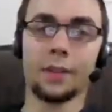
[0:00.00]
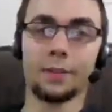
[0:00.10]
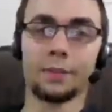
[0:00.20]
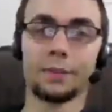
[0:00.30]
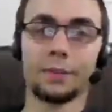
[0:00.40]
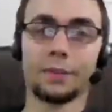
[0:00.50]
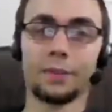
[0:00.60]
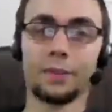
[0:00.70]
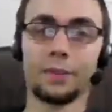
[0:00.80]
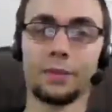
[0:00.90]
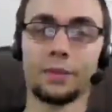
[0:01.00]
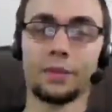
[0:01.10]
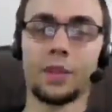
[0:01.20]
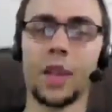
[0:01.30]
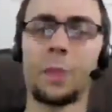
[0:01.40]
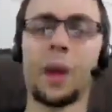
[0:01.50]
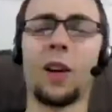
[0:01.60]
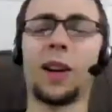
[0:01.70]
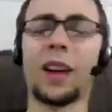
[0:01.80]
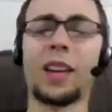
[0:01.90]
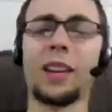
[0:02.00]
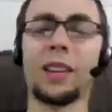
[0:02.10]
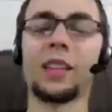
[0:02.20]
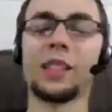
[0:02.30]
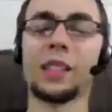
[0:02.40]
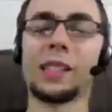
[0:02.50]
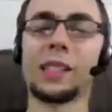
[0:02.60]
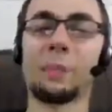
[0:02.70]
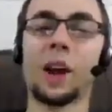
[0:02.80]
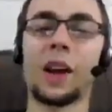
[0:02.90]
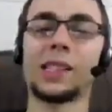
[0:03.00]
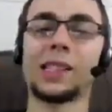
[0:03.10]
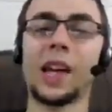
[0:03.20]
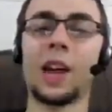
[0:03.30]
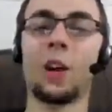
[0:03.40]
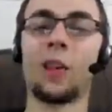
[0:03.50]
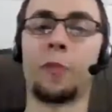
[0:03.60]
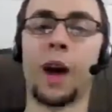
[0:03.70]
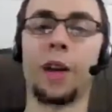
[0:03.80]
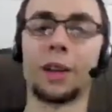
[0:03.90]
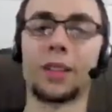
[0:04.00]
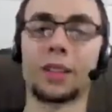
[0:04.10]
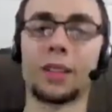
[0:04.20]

I'll handle this. Not pirate guy. He, he's the slayer of pirates.